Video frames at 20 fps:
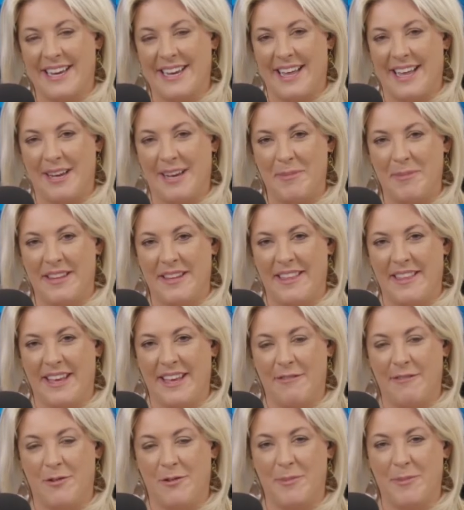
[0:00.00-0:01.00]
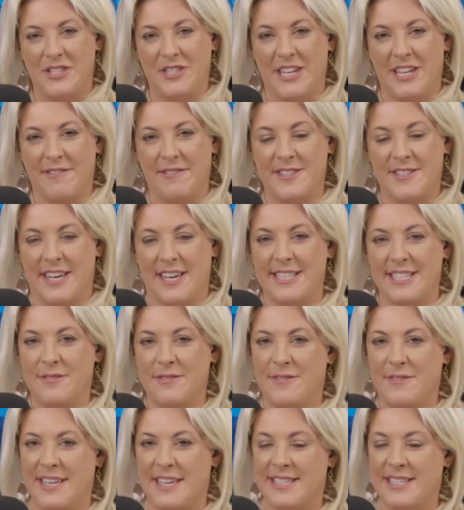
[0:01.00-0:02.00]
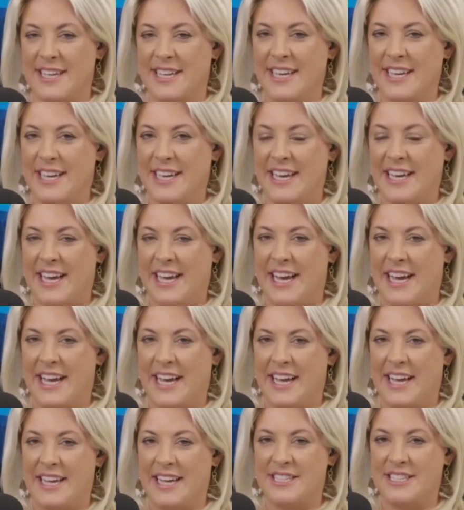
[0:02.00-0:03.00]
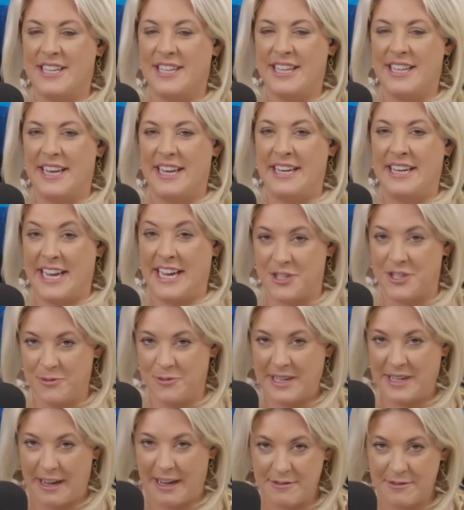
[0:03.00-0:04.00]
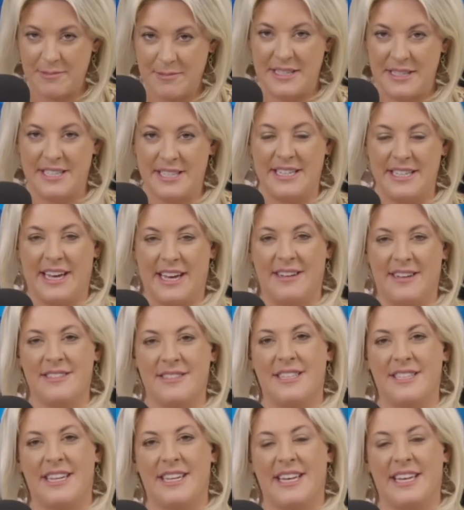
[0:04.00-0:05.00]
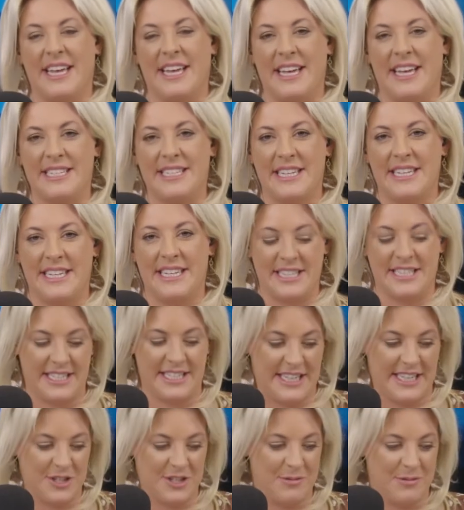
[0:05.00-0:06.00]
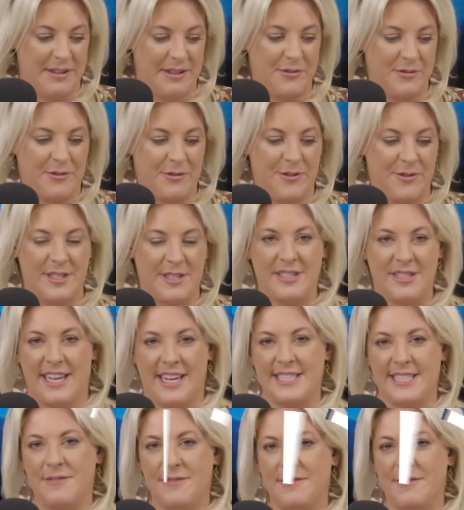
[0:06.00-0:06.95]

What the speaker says: Gluckman there, former Chief Science Advisor to the national government, and now sitting at an international level for science